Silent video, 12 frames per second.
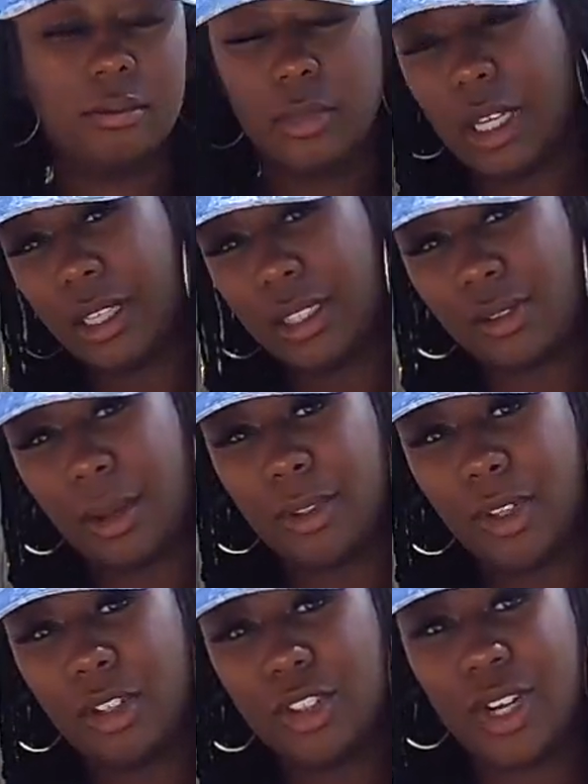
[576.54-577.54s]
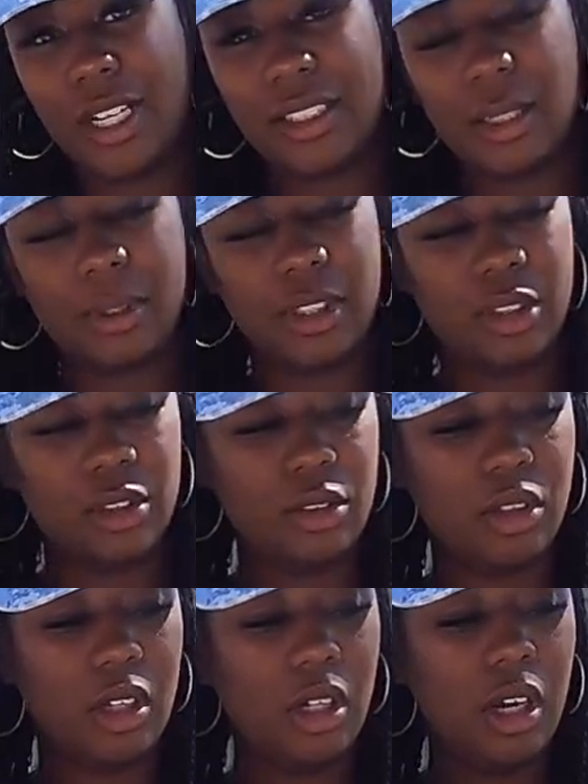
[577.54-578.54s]
yeah, that's what I'm doing, trying something
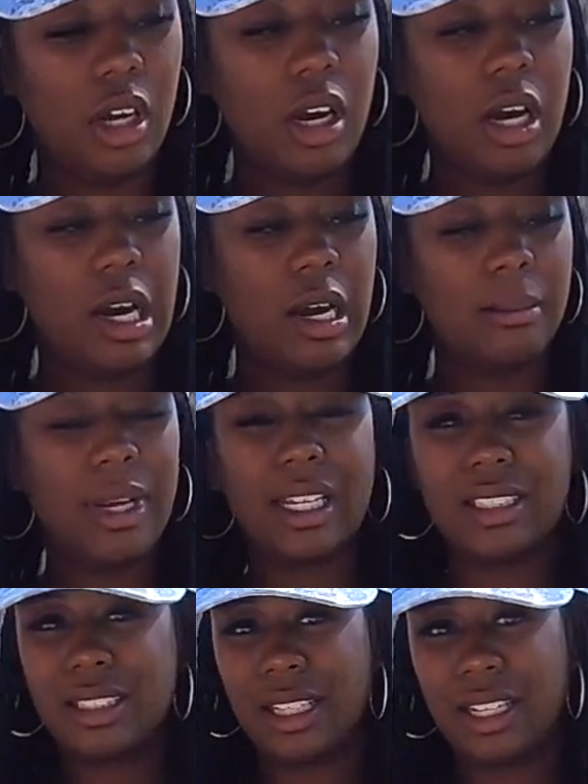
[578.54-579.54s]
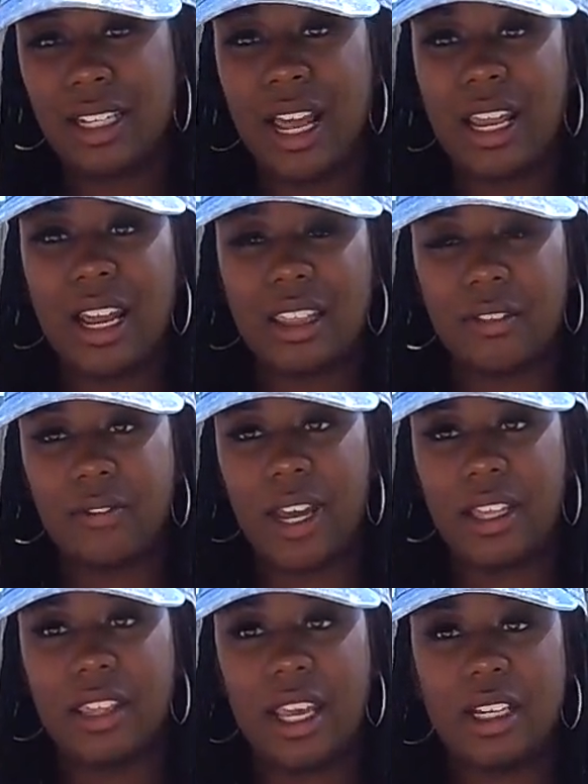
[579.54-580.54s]
new. Like I said, I like the
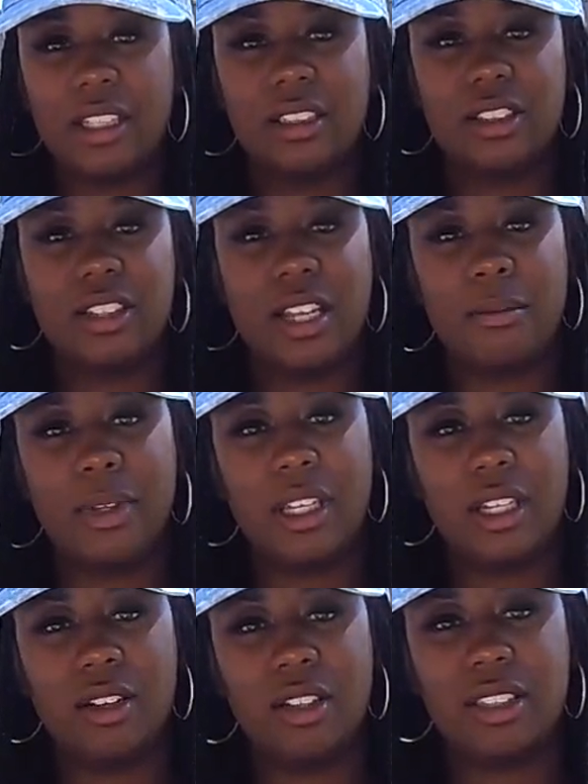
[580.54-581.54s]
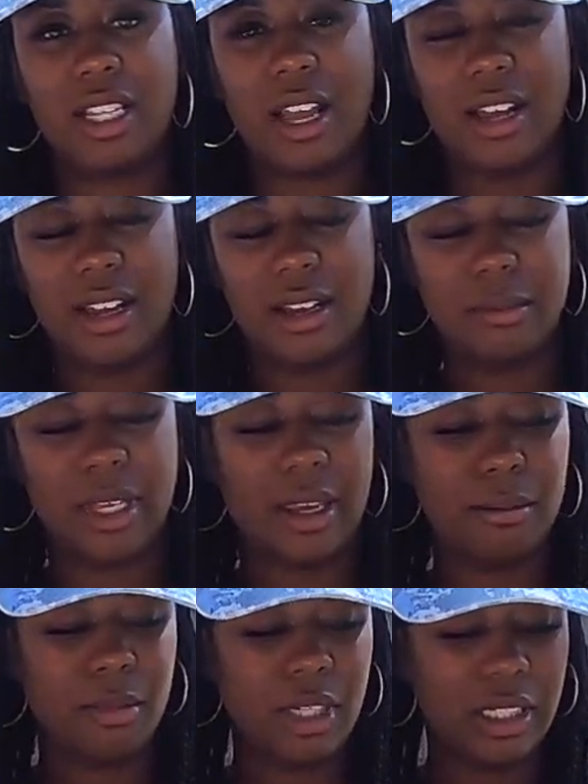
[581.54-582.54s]
fact that it'll save me on time
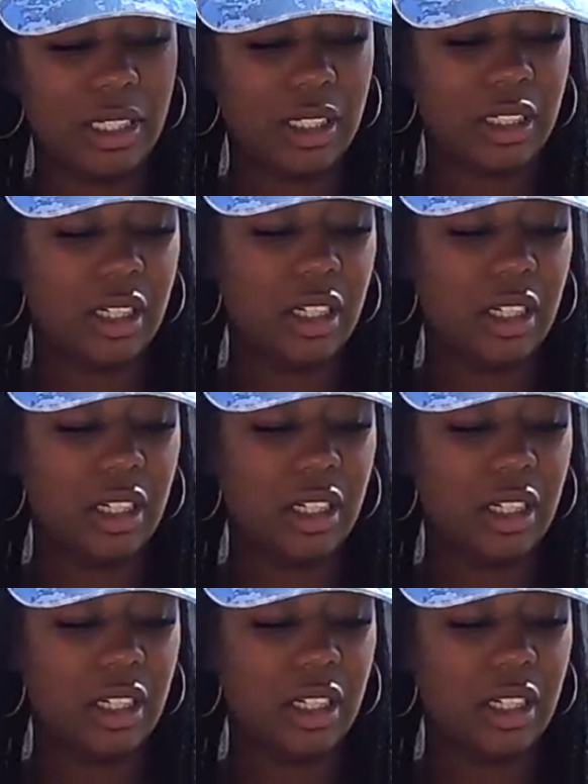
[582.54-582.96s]
and money.